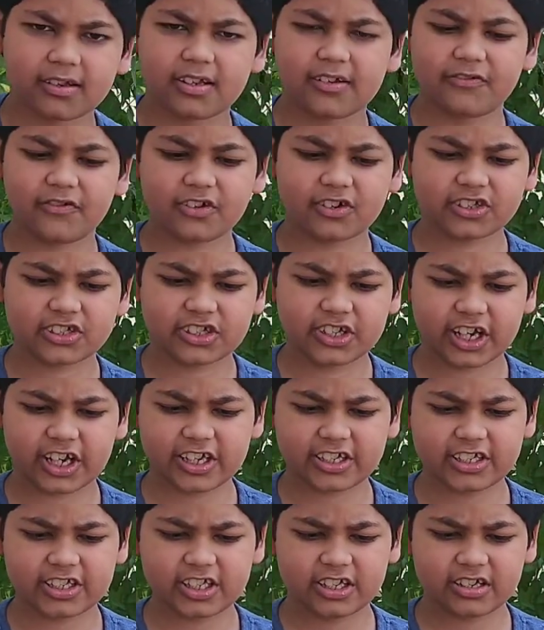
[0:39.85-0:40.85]
the first
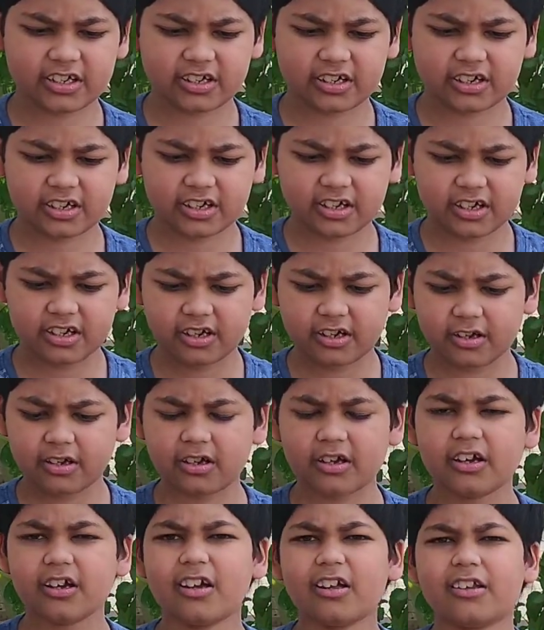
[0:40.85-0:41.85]
stage.
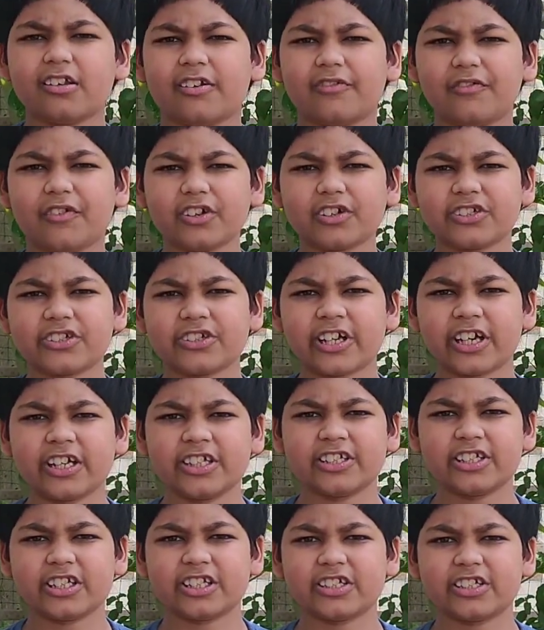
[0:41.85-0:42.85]
The first stage
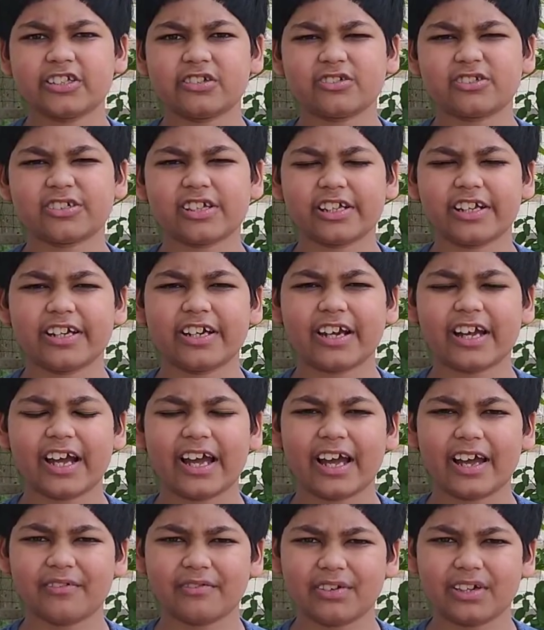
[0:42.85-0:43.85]
is using
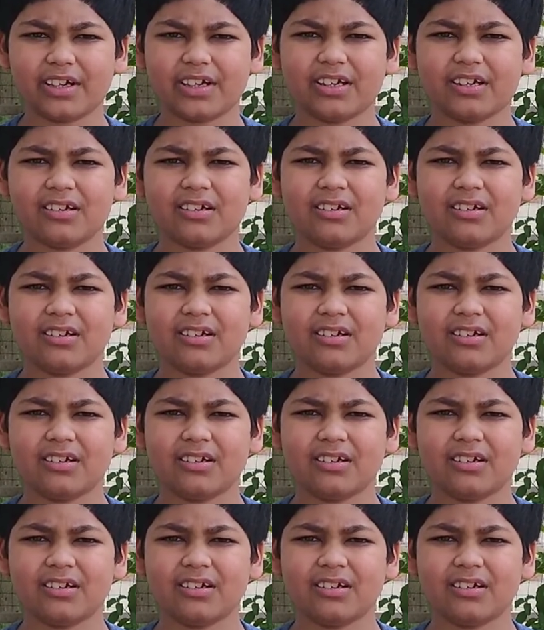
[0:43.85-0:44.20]
heavy